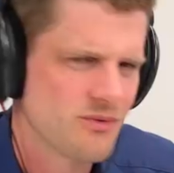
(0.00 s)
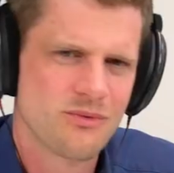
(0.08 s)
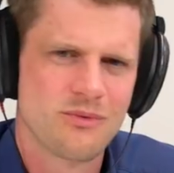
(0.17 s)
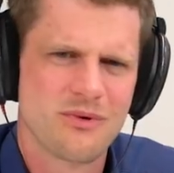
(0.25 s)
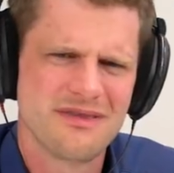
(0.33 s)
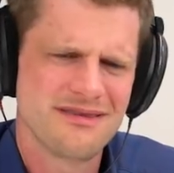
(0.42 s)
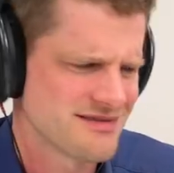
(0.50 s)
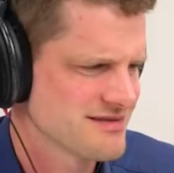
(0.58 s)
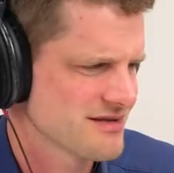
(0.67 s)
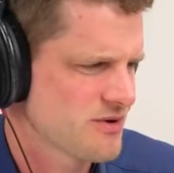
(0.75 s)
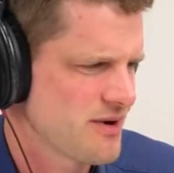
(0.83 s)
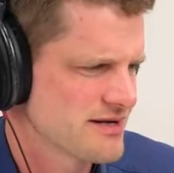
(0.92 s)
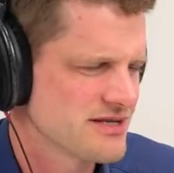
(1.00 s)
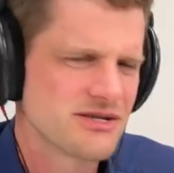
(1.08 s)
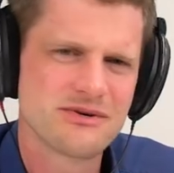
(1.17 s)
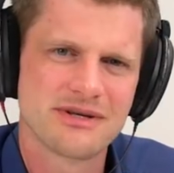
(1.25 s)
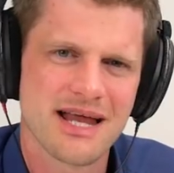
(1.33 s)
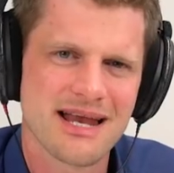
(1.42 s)
Well, this is quite a
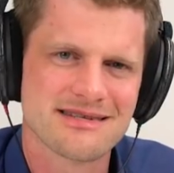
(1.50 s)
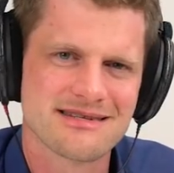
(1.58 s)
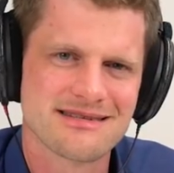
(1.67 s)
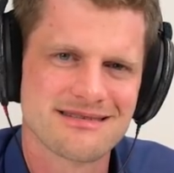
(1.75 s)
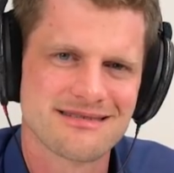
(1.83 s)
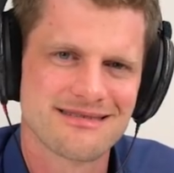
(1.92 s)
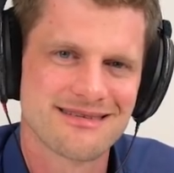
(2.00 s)
new analysis.